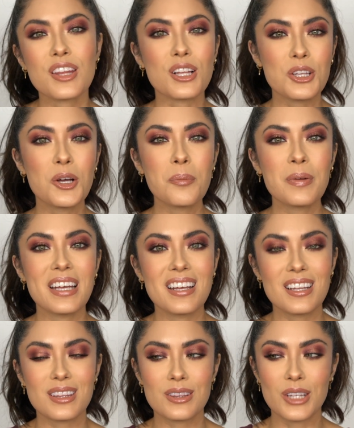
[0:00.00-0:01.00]
loop,
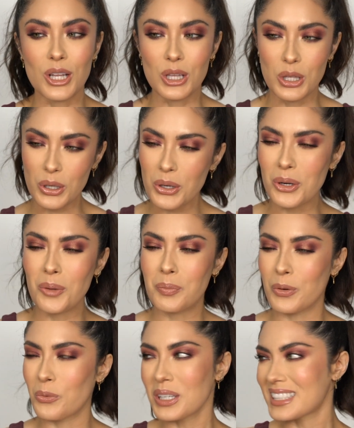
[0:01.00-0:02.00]
the loop,
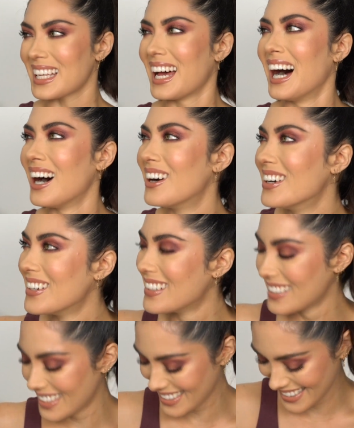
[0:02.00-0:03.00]
what the hell?